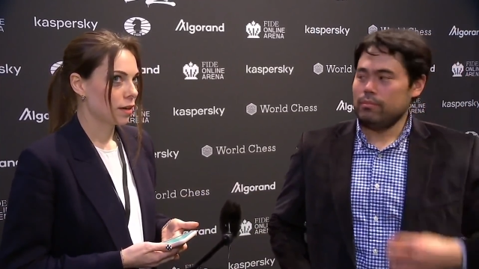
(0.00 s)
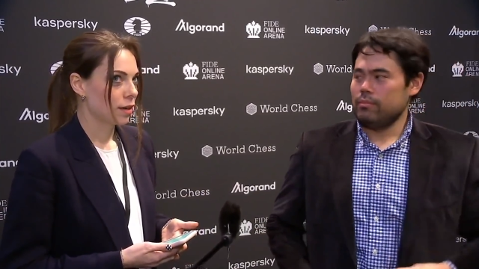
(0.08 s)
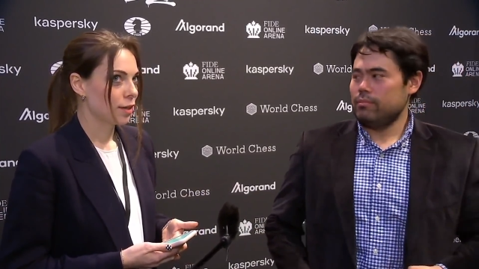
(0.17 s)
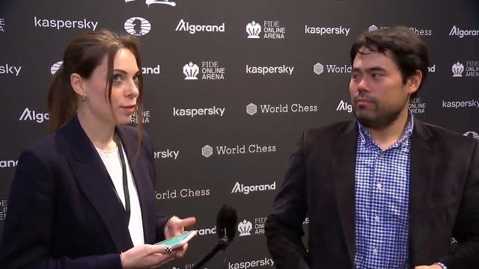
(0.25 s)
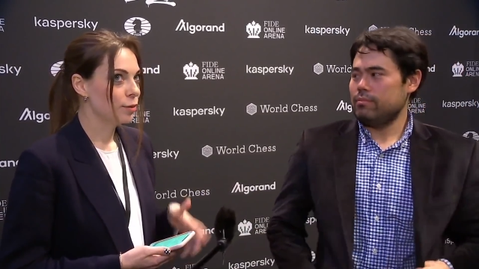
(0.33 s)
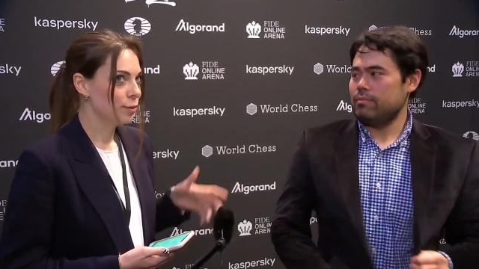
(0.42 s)

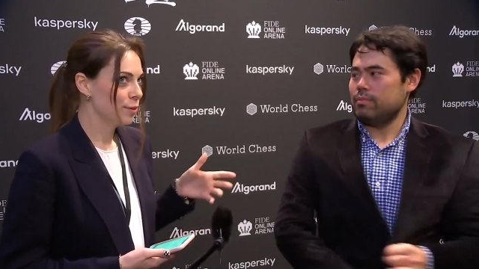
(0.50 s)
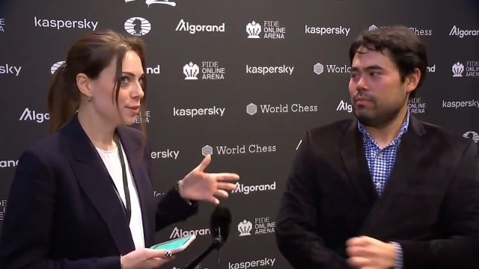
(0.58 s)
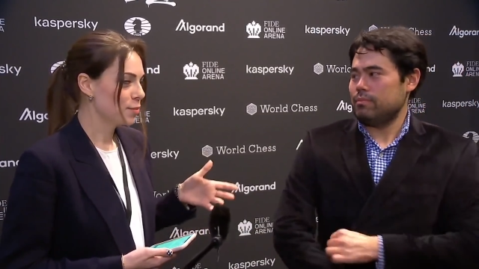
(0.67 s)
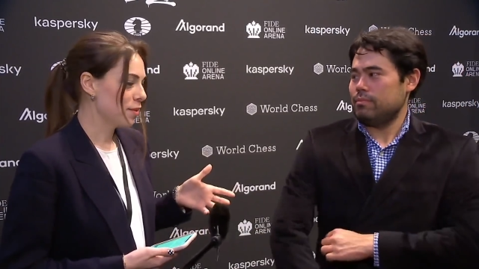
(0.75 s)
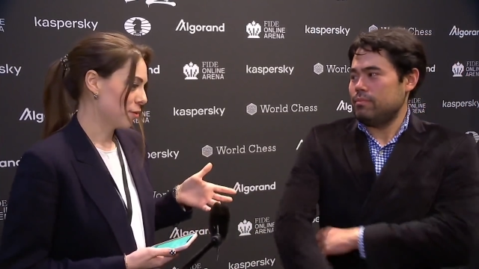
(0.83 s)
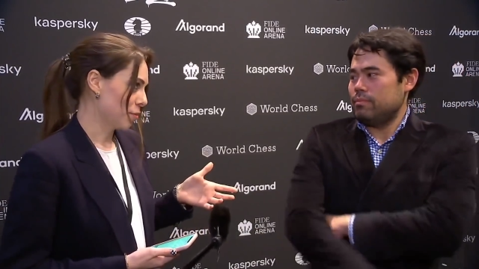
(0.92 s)
Speaker 1: you used
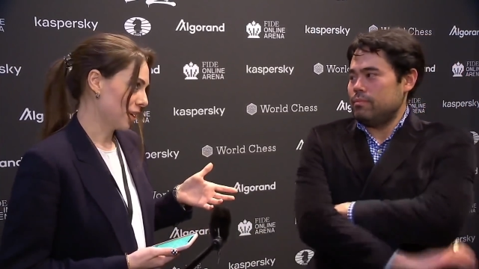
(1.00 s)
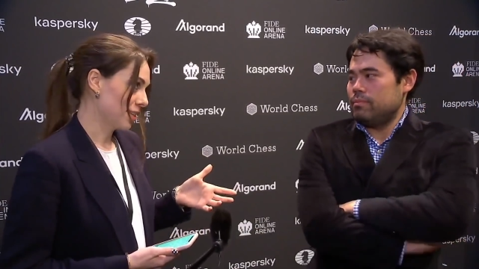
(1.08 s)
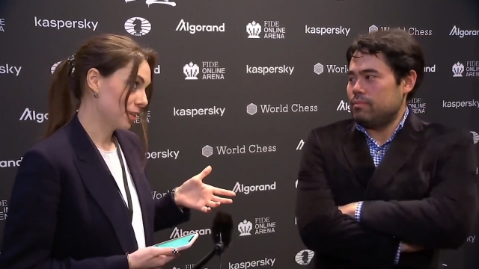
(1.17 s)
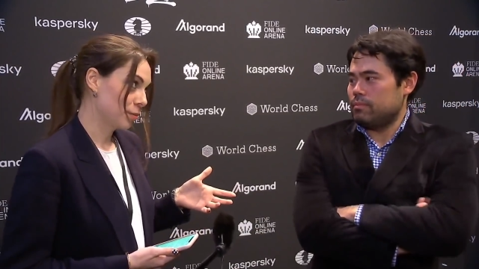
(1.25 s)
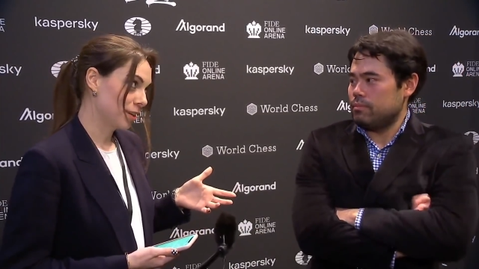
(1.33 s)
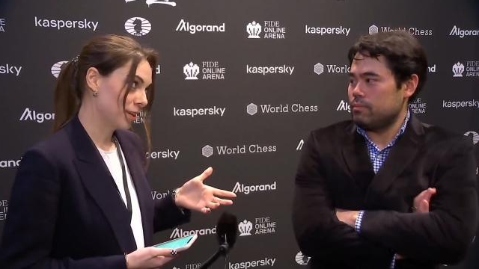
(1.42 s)
to be a
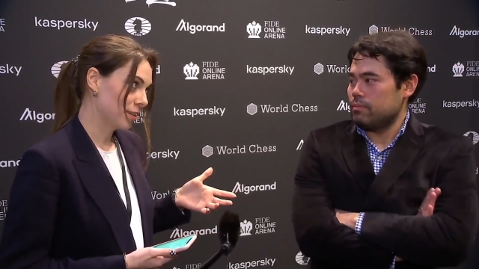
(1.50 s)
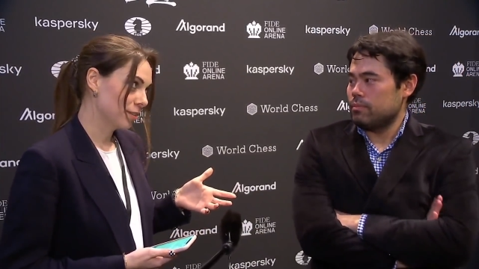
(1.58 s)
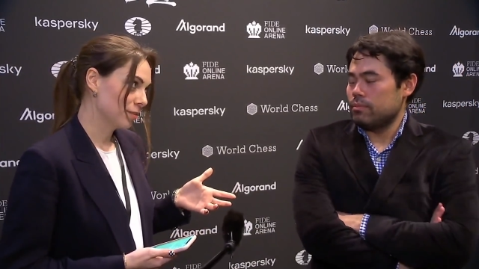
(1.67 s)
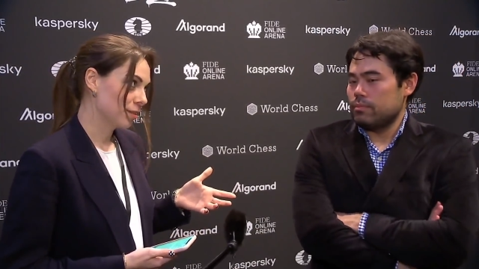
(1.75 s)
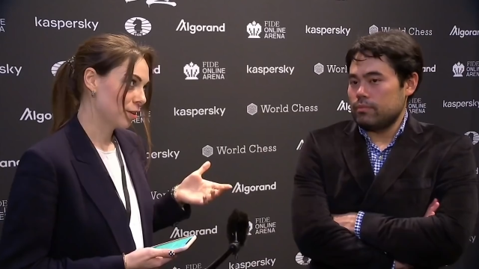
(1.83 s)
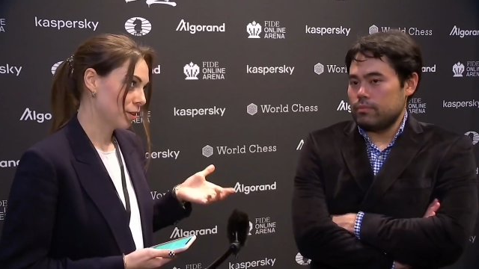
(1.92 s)
romantic player
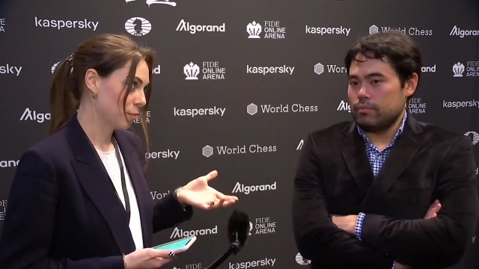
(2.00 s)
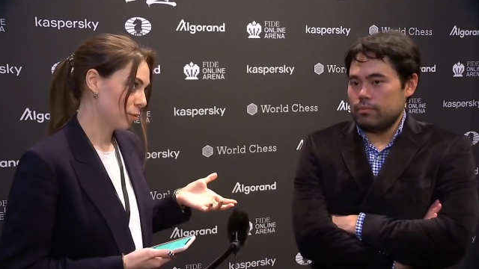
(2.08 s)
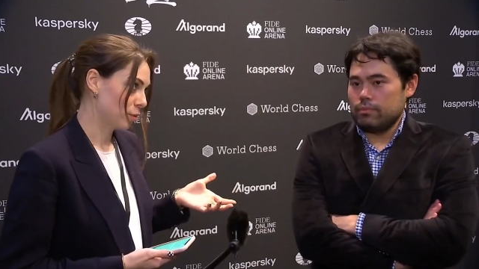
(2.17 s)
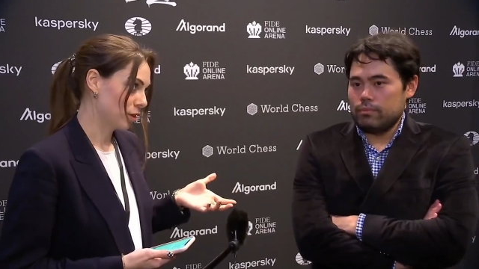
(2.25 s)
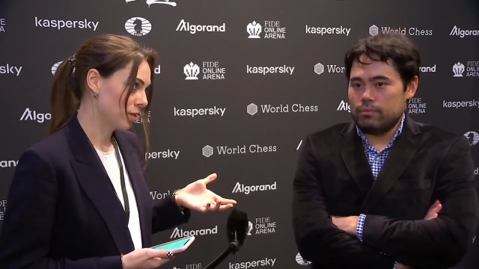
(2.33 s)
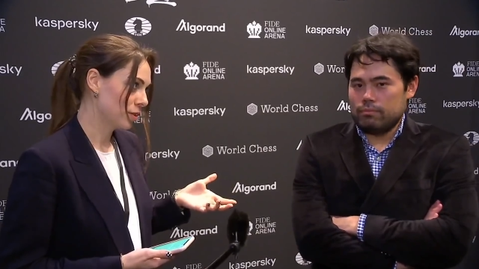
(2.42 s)
on the
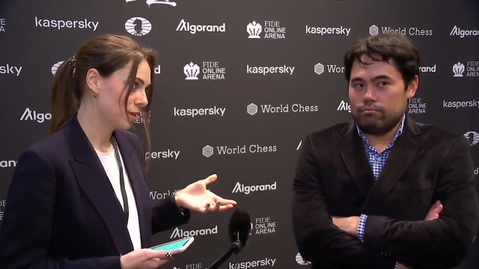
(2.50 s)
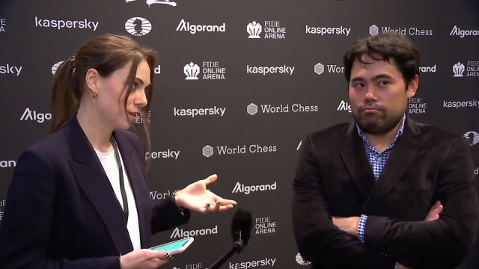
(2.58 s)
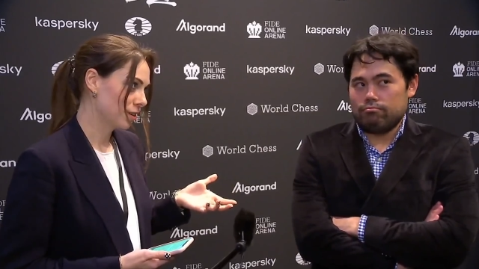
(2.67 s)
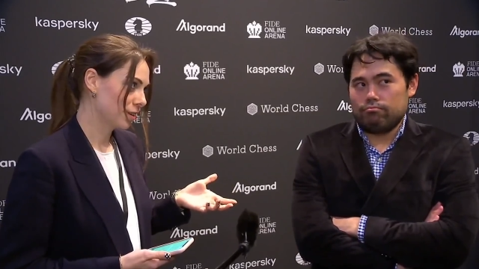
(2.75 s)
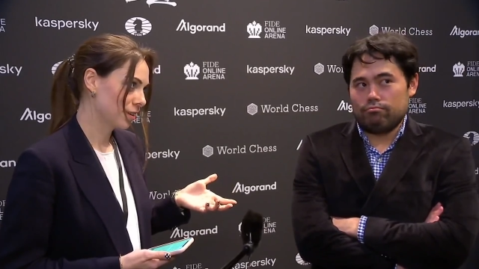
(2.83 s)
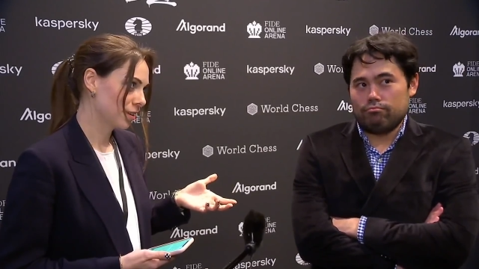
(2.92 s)
board.
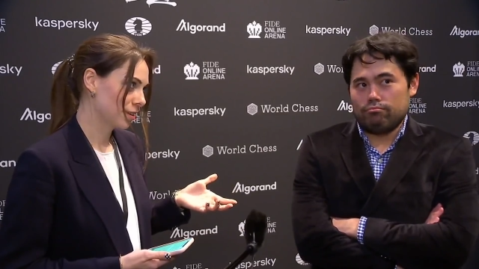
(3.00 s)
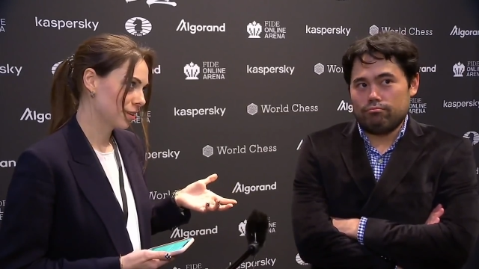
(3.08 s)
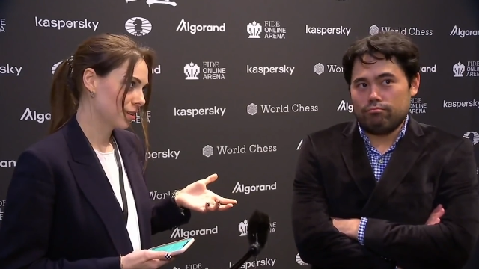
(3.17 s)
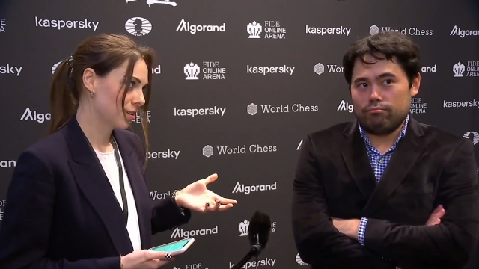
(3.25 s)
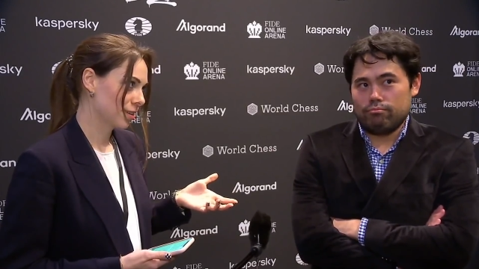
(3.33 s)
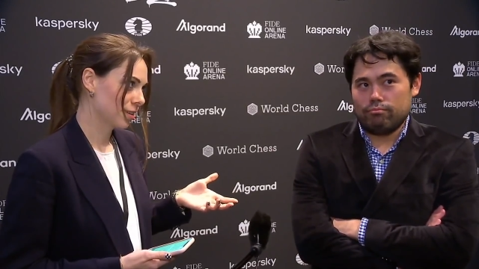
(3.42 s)

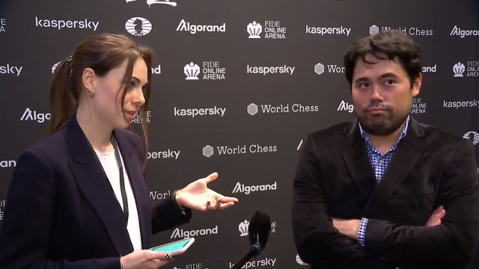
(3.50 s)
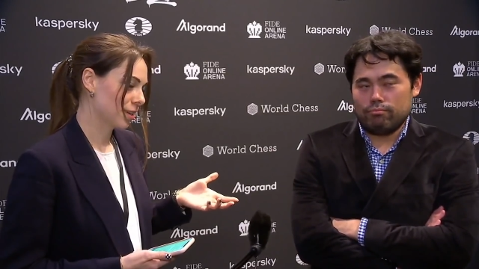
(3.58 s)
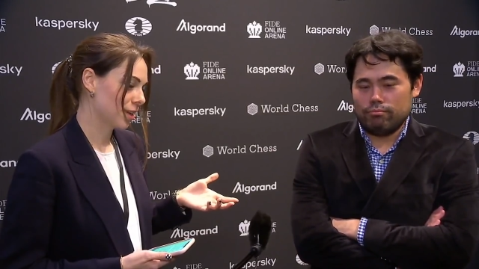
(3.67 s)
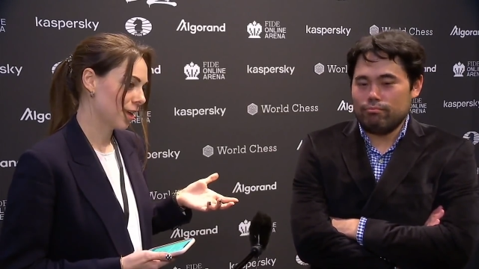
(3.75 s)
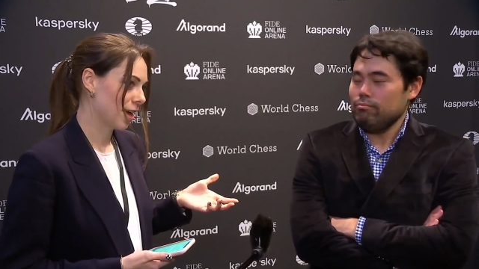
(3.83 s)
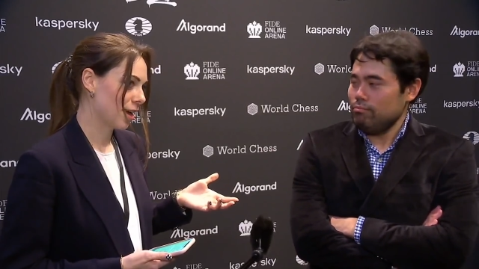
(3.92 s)

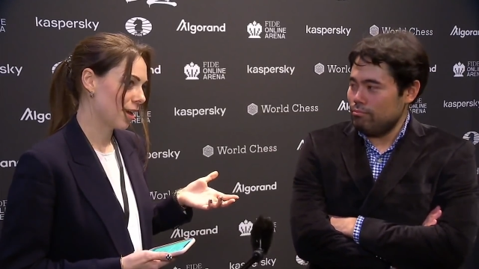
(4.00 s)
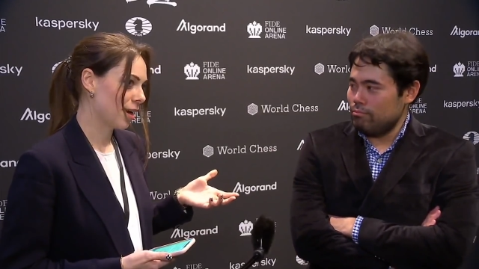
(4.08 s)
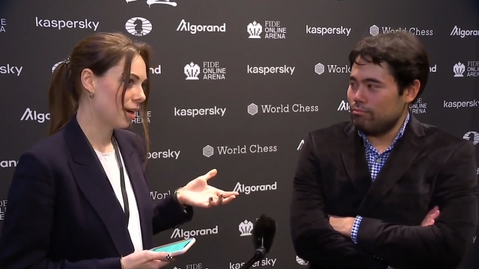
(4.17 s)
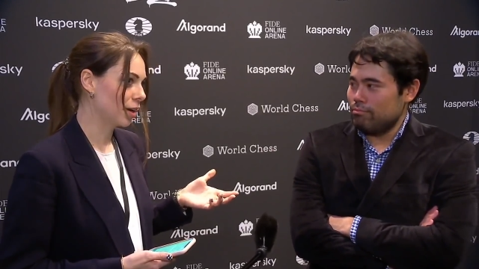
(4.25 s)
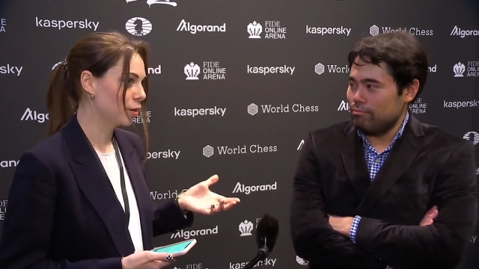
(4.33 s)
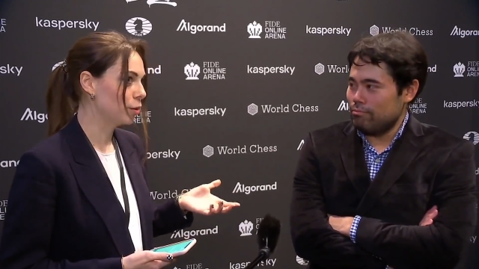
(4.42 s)
Mm -hmm.
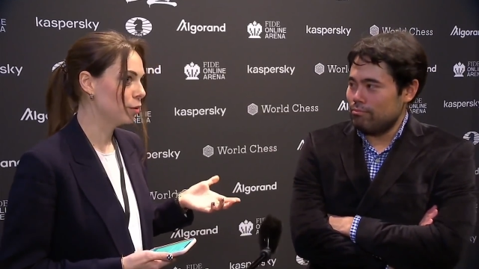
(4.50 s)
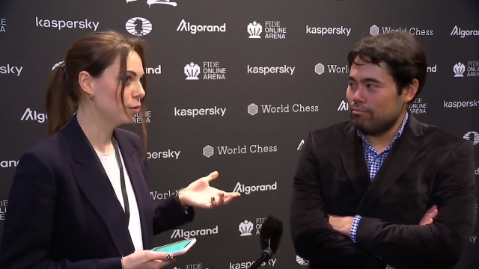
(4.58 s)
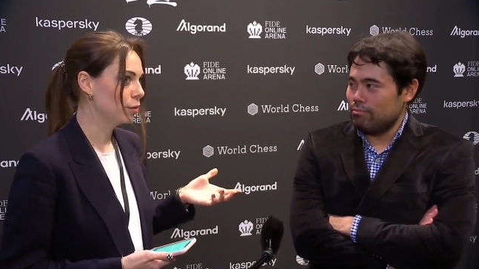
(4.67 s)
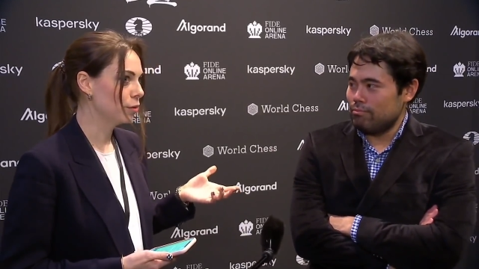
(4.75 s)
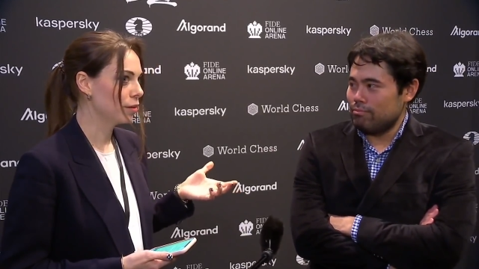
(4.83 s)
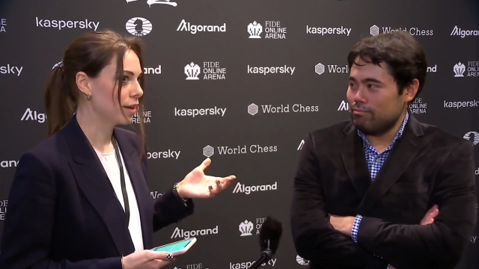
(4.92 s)
Are
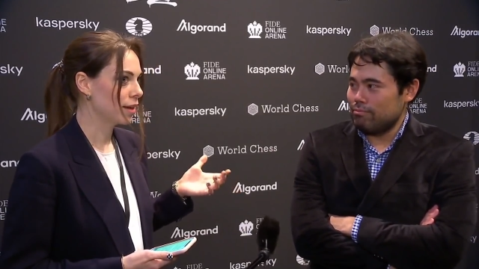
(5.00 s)
you